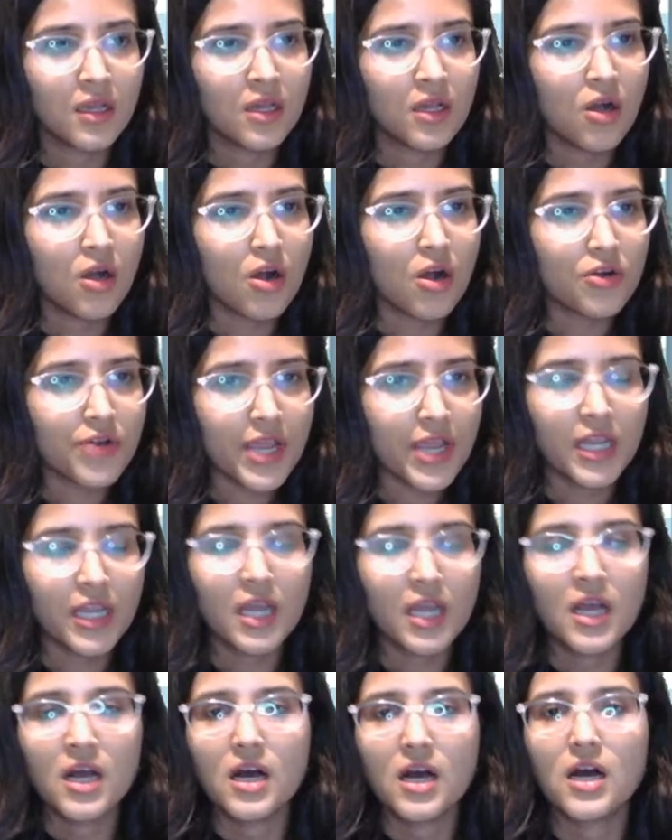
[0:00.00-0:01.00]
All right.
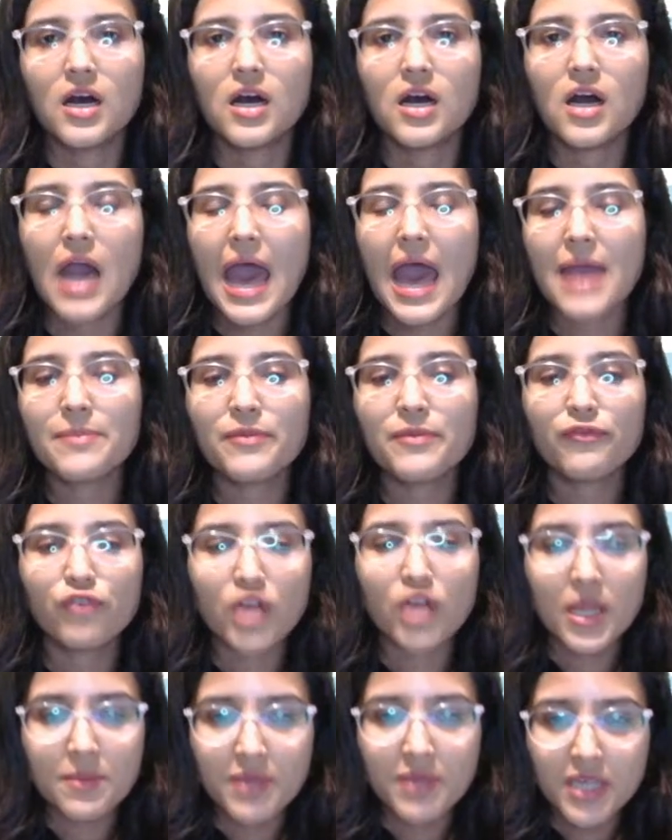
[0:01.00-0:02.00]
And
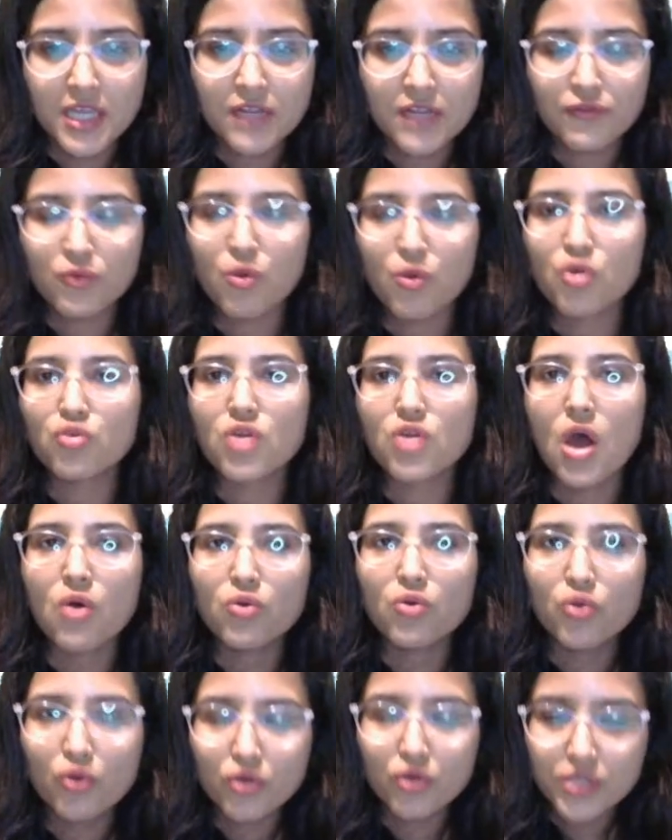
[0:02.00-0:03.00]
before I begin, if you want to
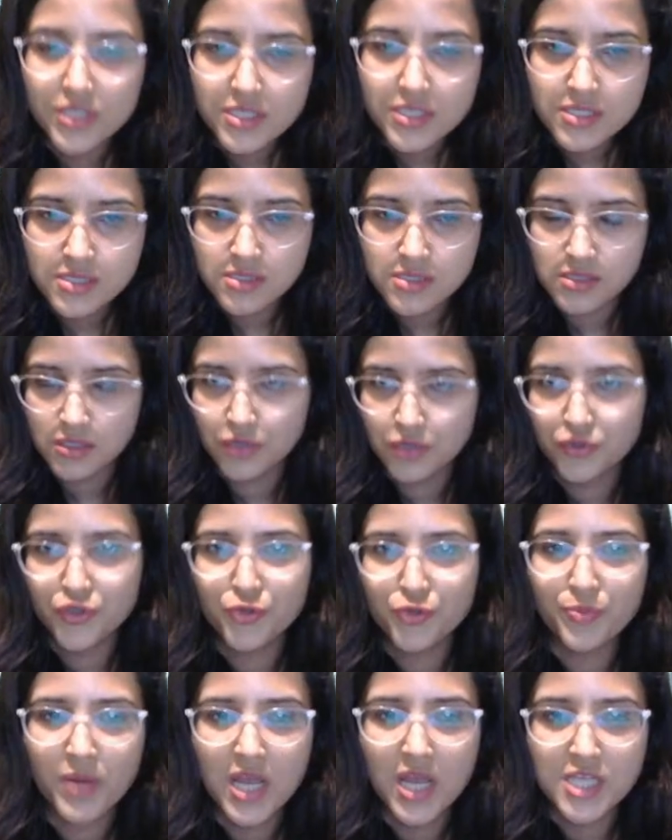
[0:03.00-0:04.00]
download this
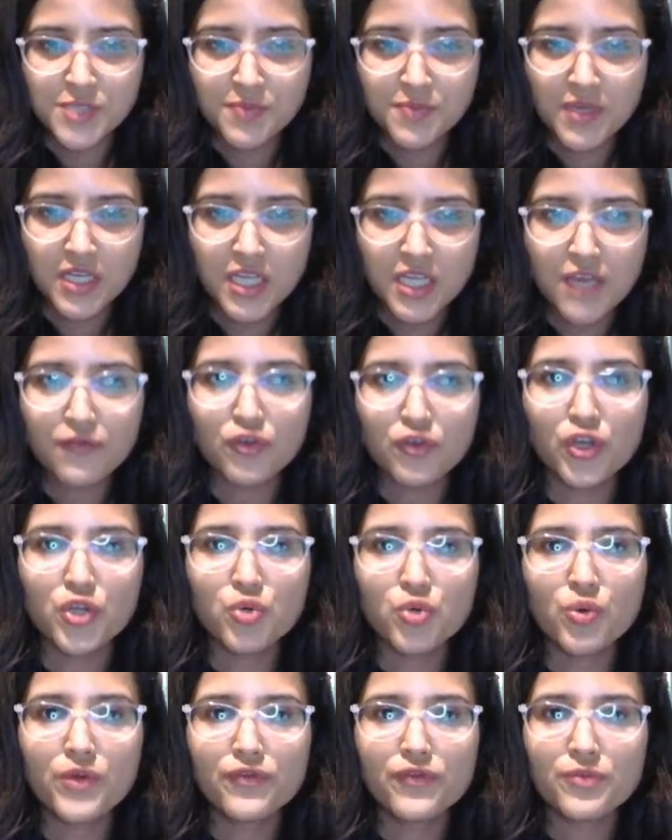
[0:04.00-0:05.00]
YouTube class PDF, you can
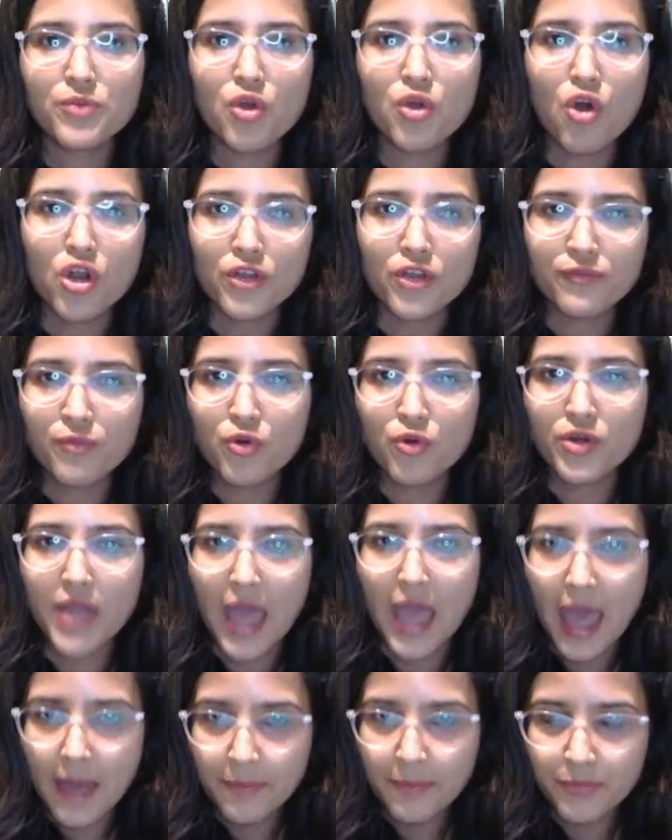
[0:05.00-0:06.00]
do it from the Oliveboard
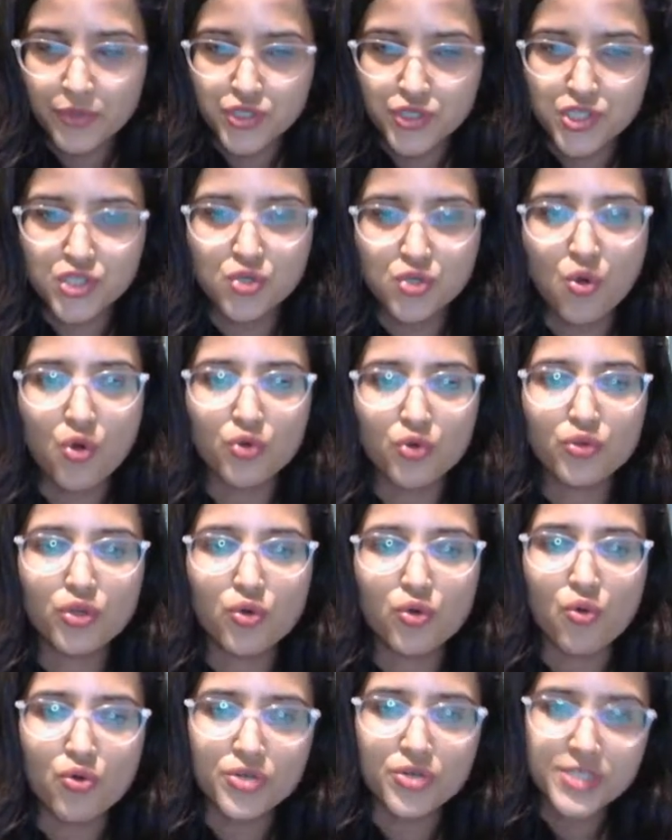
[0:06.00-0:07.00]
app. Just go to the
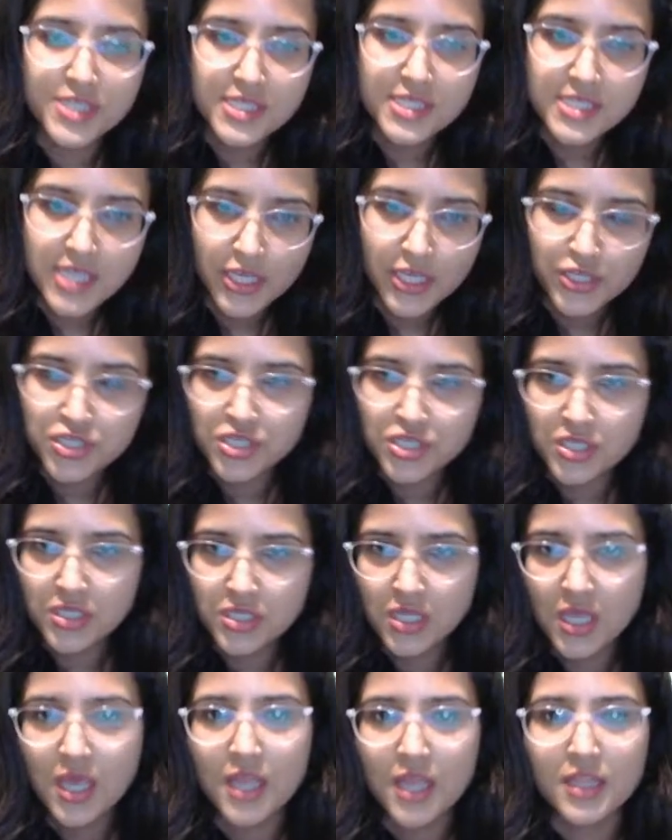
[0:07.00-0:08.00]
courses section.
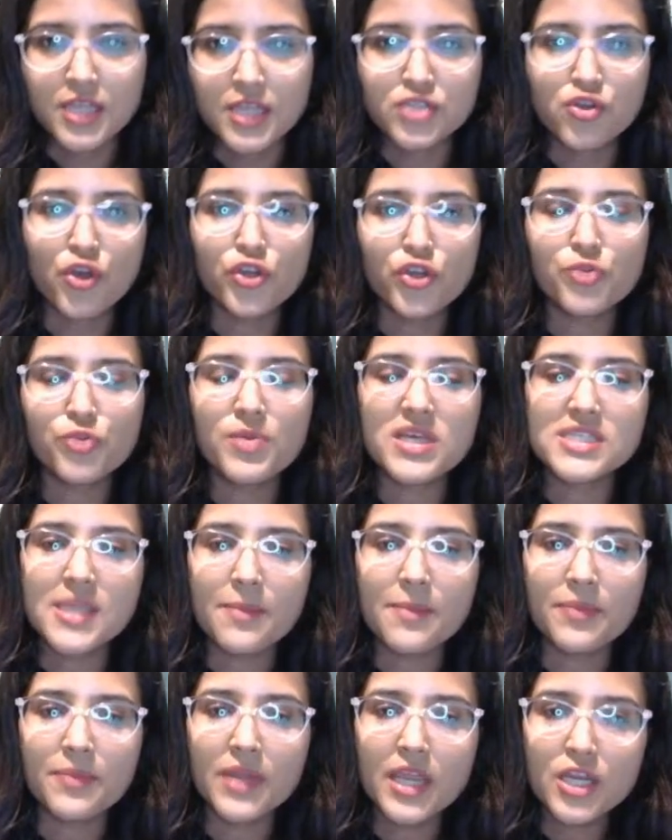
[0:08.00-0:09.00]
There's going to be a
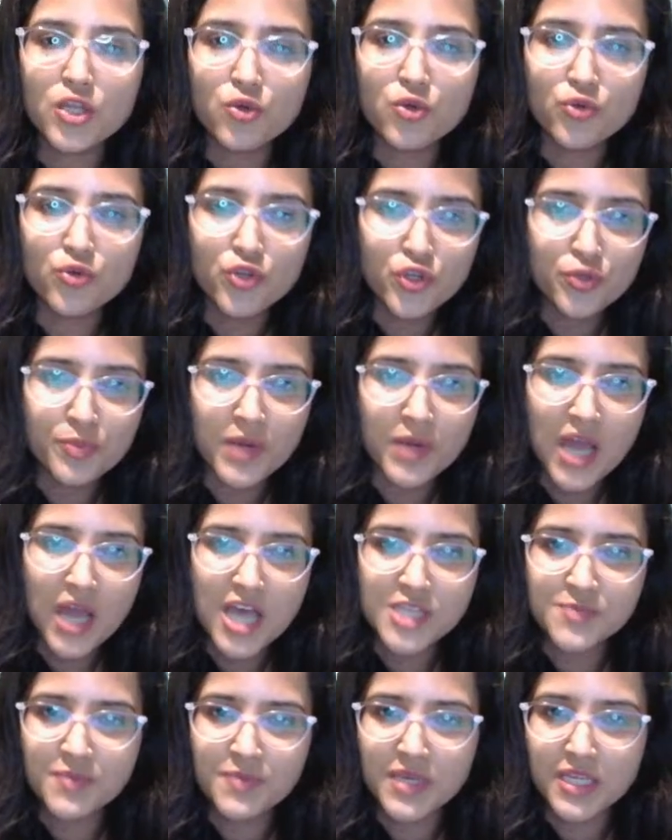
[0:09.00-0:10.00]
separate YouTube
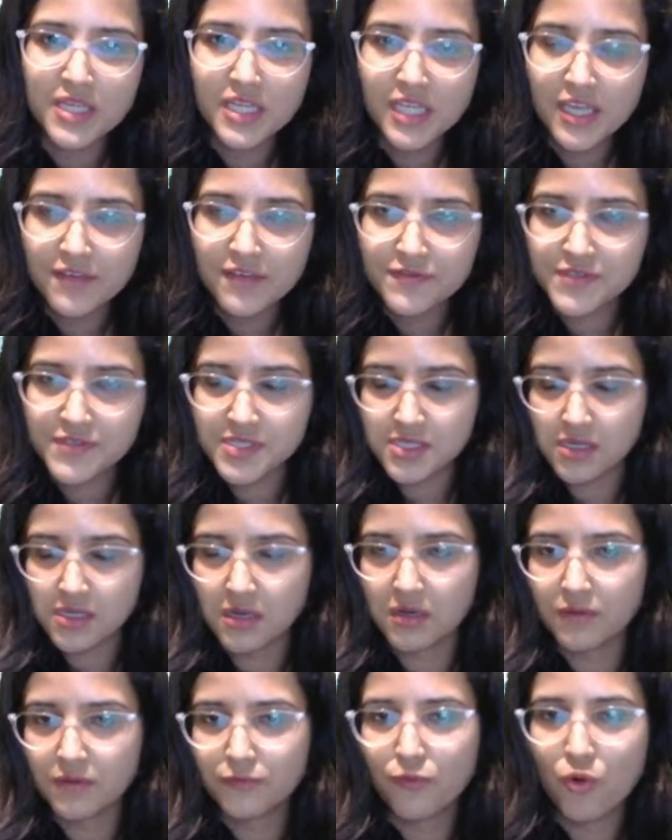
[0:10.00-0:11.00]
class PDFs
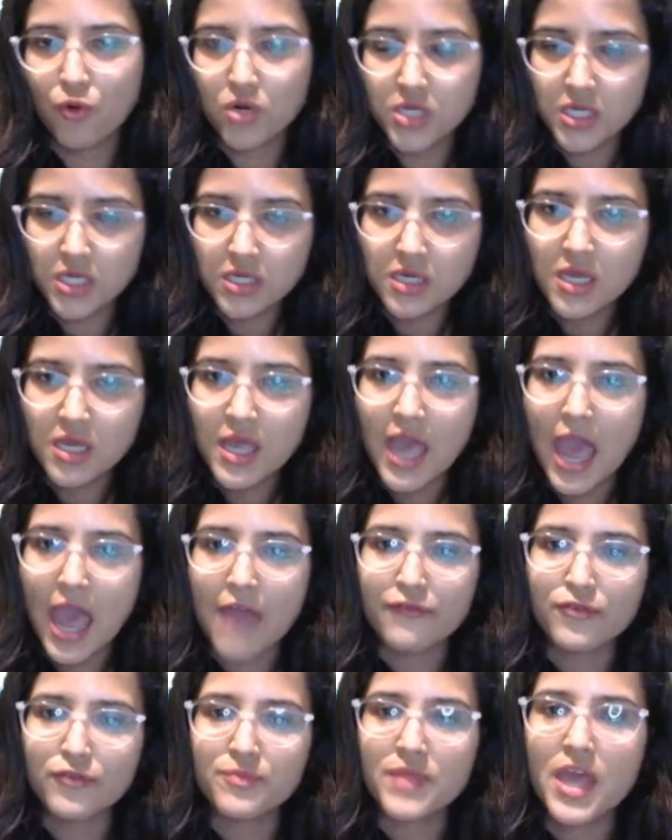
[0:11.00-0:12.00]
folder,
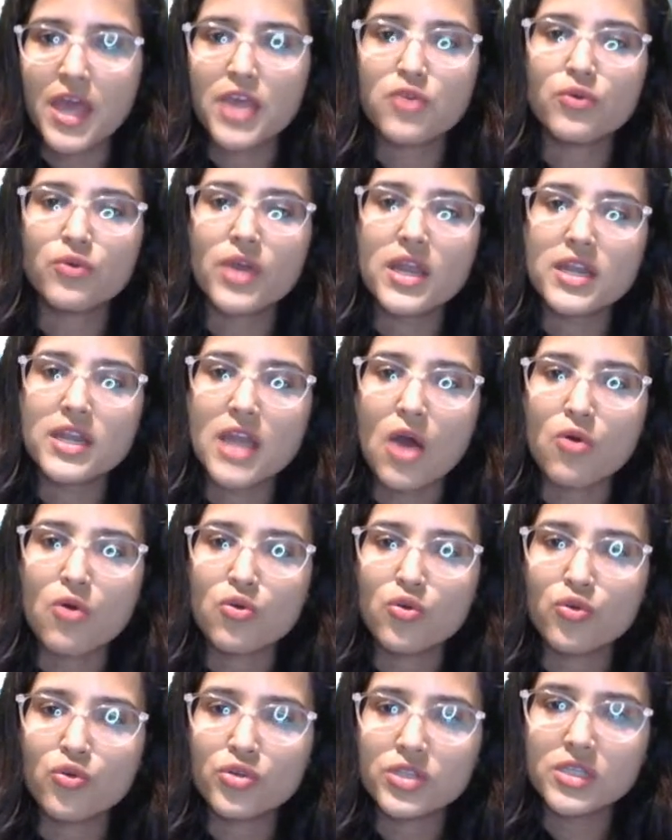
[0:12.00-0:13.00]
and from there you can
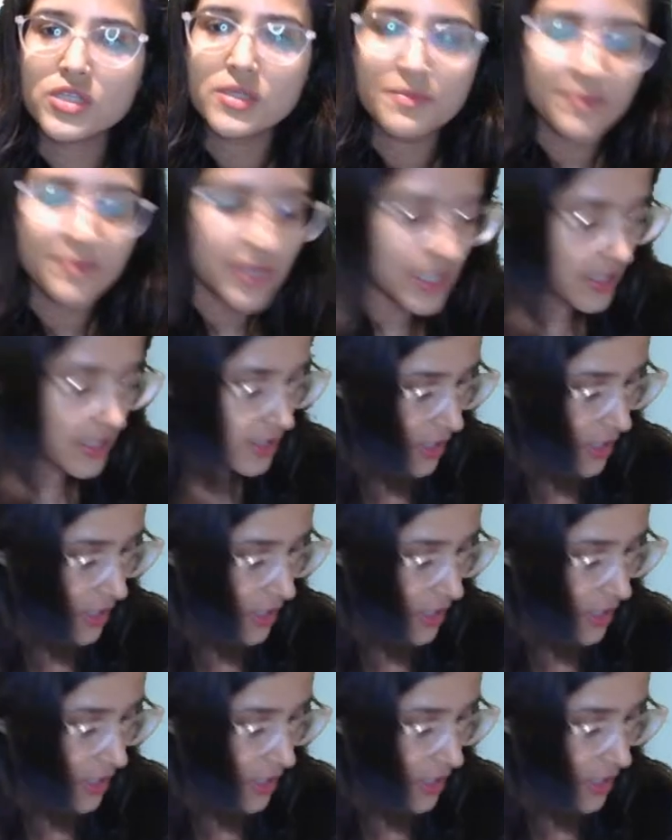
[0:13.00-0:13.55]
download the PDF.